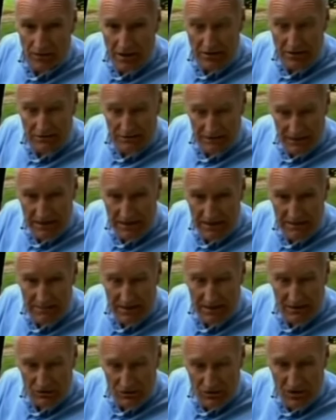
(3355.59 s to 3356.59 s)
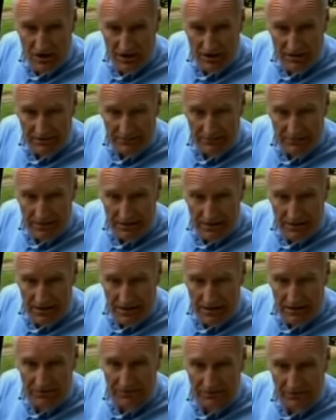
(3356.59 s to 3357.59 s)
arrived here by train
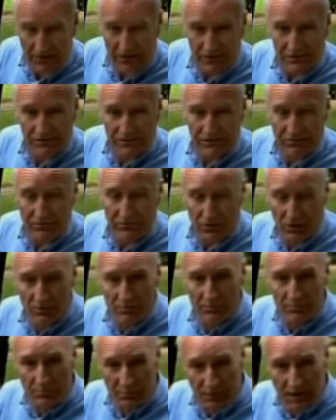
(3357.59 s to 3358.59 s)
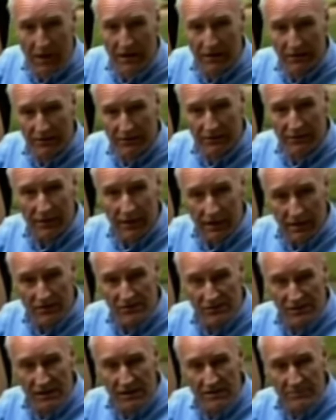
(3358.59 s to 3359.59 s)
in the forest of Compiègne,
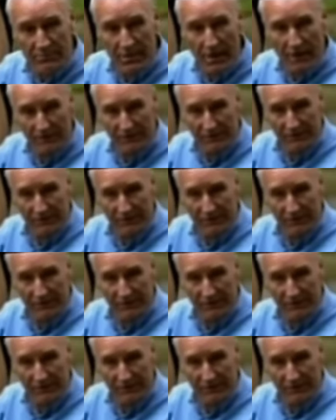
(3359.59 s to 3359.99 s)
outside